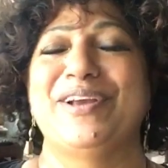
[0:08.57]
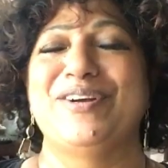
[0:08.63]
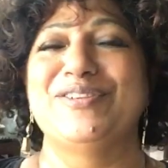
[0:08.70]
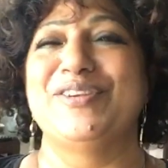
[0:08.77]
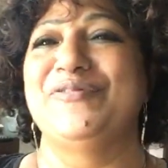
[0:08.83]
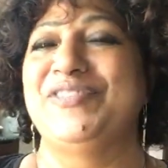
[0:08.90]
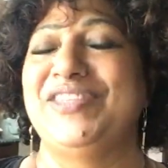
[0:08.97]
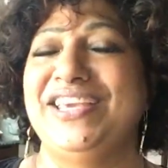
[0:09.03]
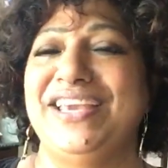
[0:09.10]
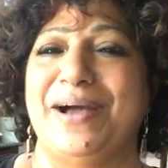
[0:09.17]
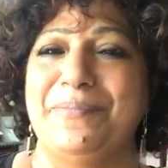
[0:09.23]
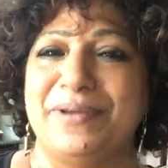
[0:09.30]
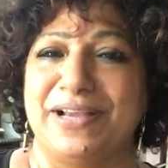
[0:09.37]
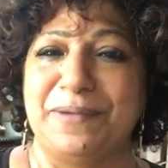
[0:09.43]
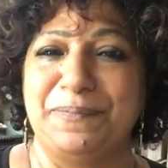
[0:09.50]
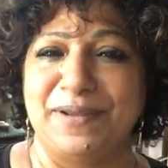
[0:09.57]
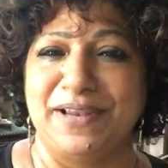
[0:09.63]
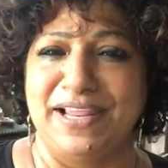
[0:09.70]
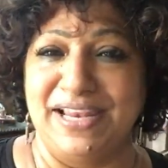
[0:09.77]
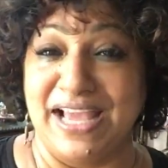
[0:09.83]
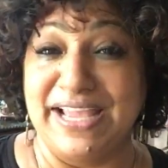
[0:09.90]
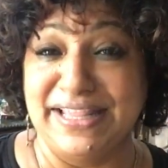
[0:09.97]
because of the Ambika
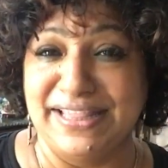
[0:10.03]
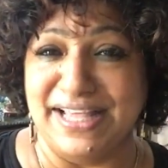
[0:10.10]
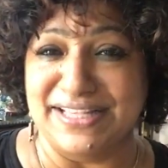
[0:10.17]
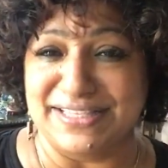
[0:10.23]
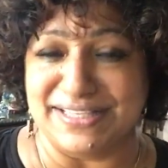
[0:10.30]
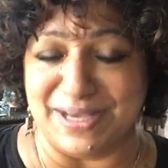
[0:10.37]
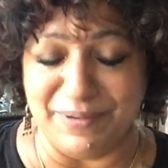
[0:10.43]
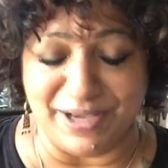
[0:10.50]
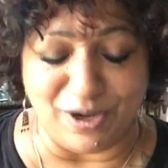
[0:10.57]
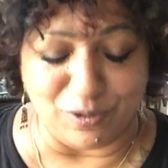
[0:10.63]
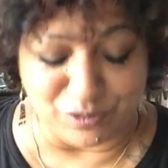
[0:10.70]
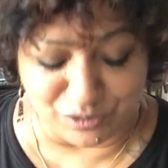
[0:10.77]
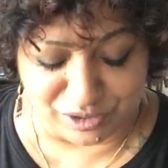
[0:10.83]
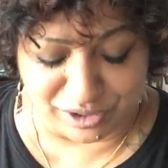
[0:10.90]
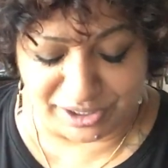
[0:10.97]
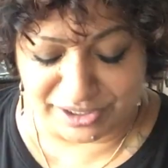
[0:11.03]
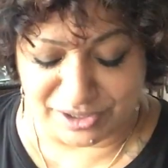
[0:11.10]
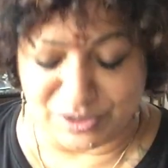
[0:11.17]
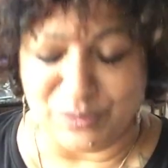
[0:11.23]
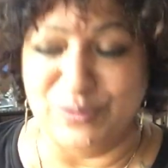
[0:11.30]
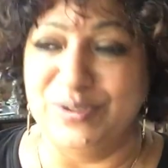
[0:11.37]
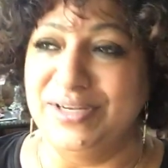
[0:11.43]
Pillai line that's coming out really
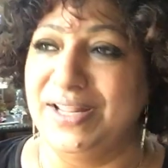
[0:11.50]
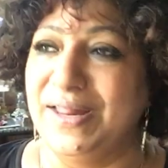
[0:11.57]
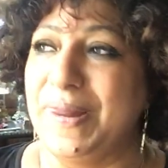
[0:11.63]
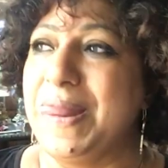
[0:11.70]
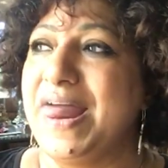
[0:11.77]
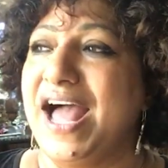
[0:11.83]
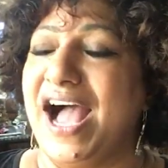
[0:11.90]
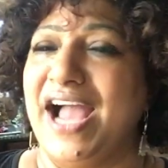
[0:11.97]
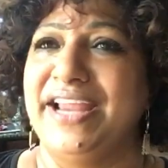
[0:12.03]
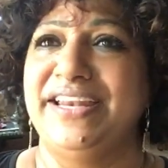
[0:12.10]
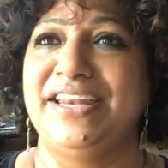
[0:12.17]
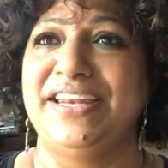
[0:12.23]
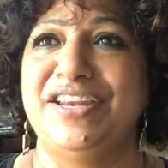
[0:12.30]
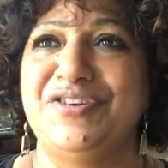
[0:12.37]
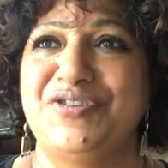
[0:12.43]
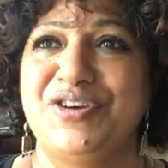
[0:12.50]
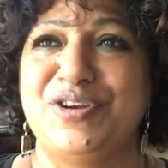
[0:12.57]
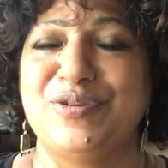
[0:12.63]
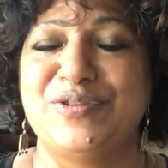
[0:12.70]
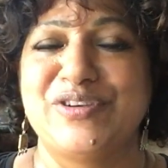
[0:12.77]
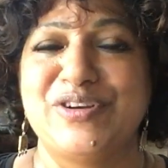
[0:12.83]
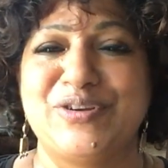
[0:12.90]
soon. I did
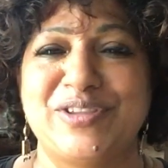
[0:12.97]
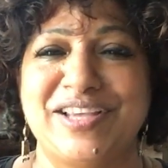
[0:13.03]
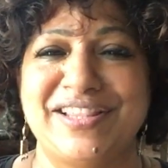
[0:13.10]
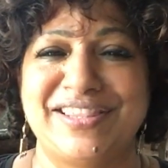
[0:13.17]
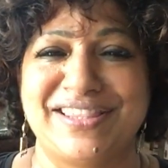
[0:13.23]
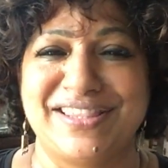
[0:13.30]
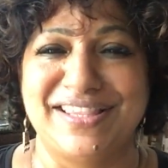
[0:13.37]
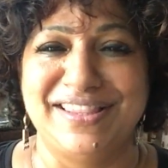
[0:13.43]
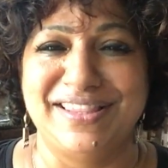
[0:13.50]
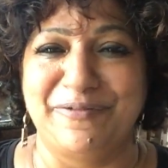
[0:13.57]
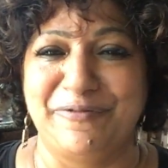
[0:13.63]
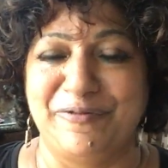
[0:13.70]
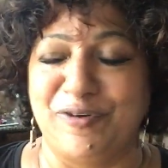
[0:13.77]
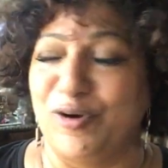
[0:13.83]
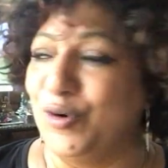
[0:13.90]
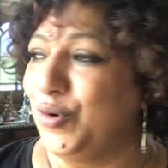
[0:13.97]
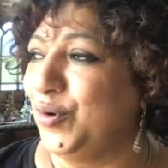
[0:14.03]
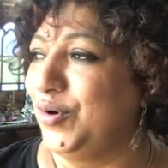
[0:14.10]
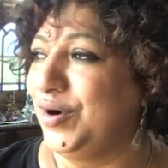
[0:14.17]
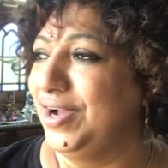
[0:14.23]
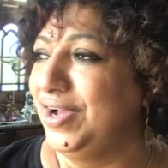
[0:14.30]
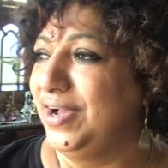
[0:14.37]
introduce you to the, the
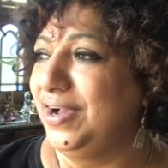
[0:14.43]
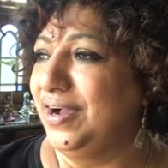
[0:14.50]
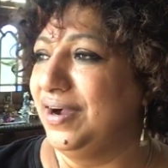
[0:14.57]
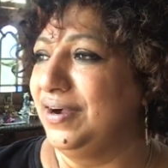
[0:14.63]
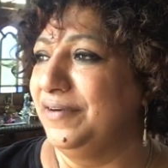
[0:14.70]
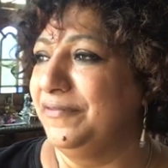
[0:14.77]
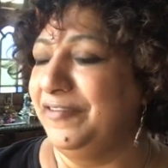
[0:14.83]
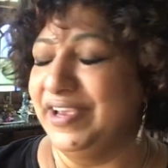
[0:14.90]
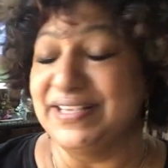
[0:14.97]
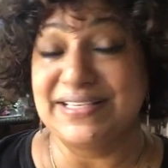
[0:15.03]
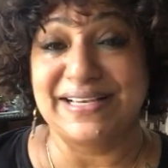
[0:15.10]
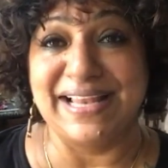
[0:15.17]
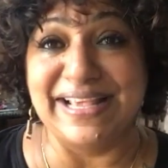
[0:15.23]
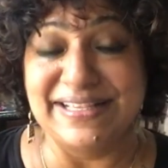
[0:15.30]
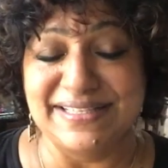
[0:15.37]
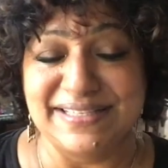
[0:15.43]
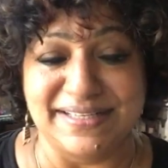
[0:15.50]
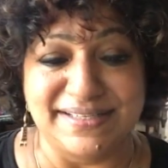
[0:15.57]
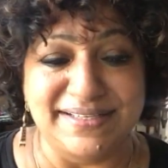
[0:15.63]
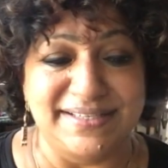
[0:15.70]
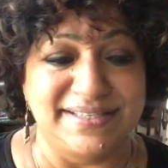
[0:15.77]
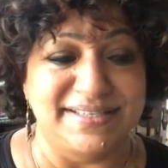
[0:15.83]
four uh, face
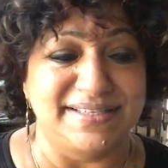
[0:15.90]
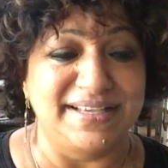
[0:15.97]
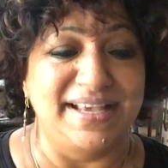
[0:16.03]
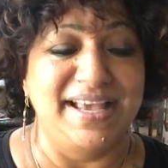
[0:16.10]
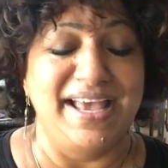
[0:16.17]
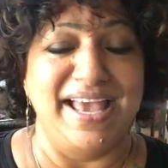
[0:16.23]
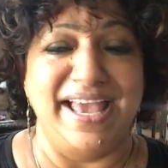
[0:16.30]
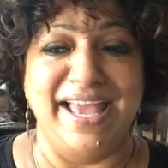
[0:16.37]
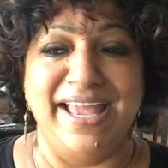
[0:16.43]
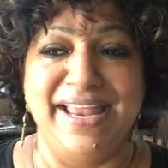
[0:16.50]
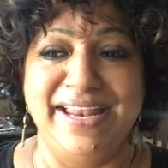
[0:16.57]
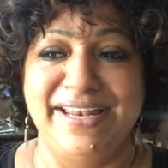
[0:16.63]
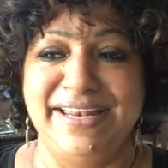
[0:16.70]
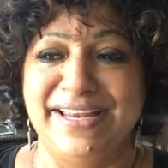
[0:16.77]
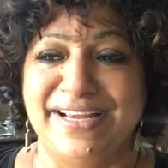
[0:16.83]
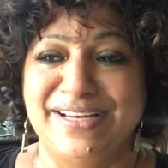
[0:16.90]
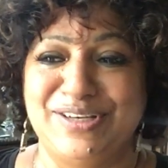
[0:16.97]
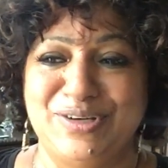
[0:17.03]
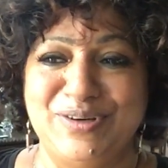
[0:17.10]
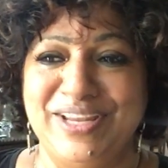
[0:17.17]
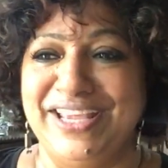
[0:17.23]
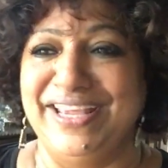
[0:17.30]
cleansers and uh,
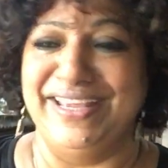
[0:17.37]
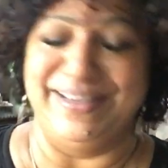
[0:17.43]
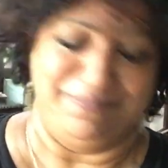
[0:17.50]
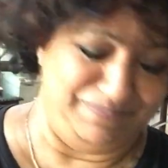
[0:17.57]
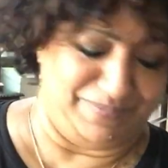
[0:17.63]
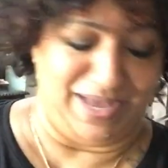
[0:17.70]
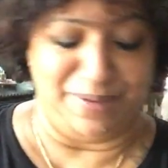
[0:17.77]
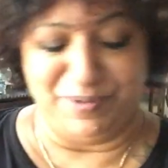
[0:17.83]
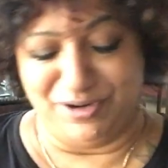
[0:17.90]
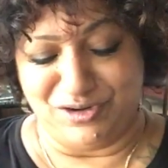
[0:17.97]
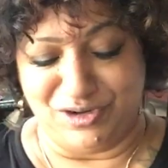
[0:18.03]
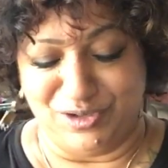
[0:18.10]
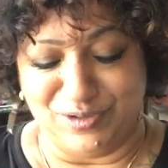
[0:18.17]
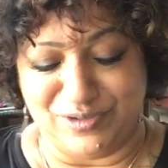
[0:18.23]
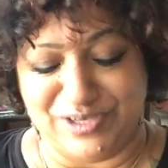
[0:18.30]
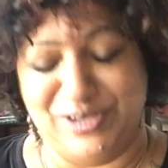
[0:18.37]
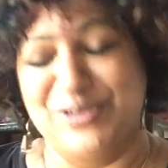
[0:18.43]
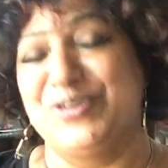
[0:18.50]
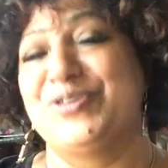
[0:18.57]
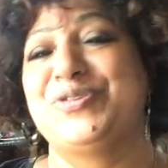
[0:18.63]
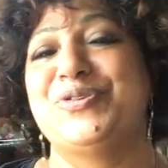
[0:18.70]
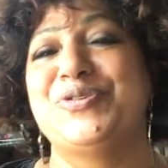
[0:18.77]
today I'm introducing you
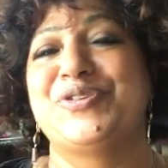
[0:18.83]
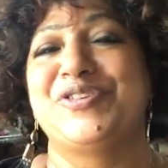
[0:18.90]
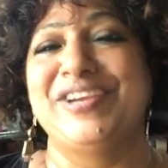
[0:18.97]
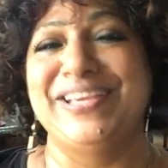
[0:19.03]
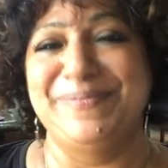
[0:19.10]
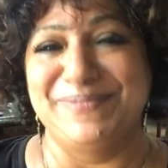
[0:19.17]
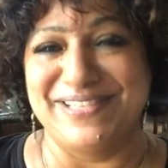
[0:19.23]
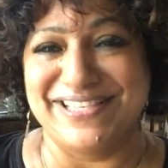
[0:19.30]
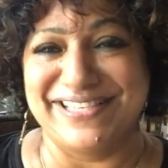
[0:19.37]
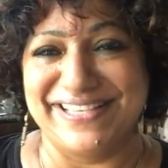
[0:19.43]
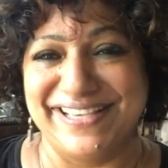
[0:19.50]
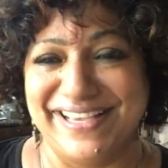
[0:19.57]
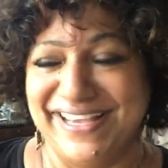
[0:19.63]
to two creams.